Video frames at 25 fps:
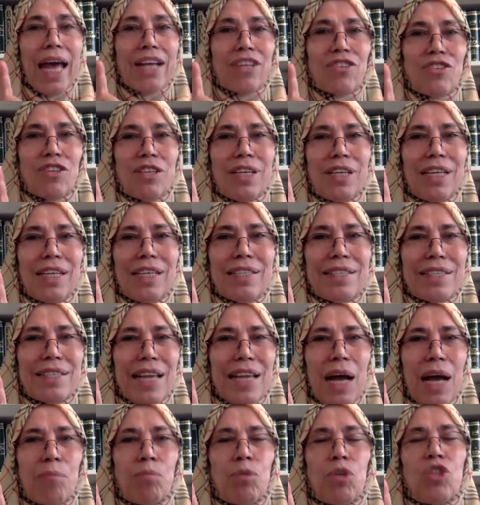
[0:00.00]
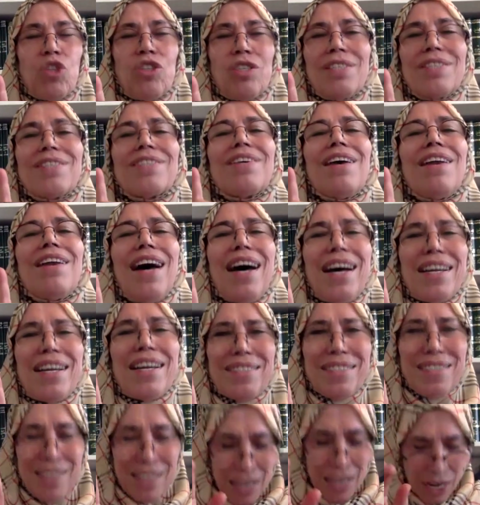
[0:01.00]
action in Islam, which is
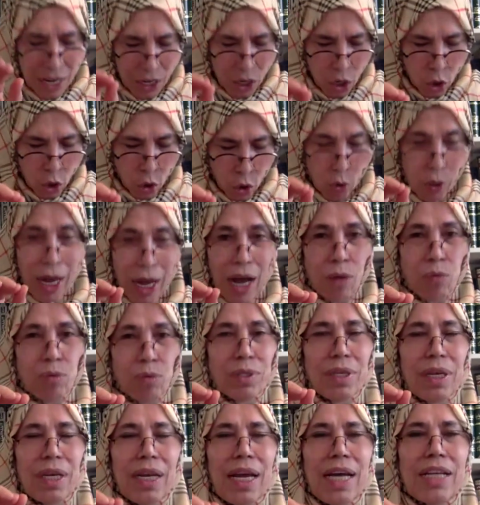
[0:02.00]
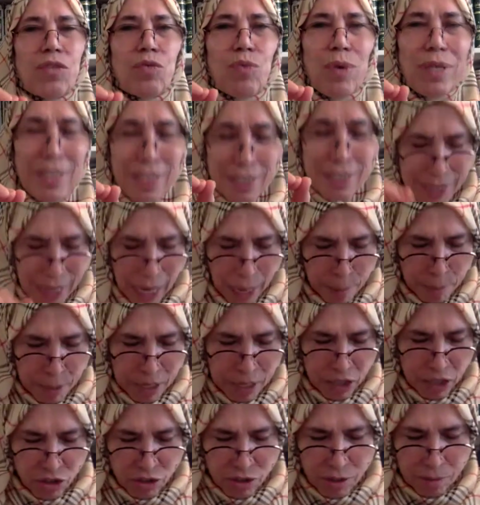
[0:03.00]
salat. Look how salat was
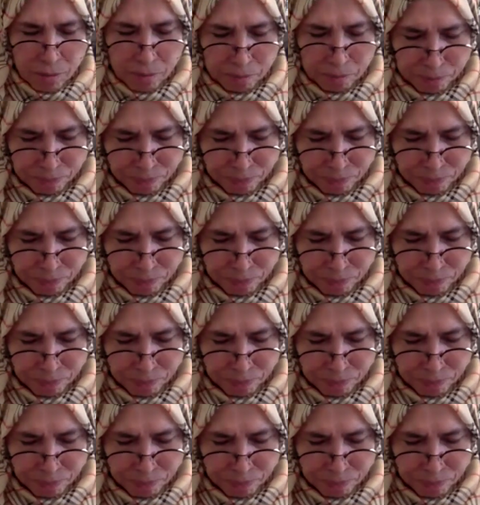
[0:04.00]
established.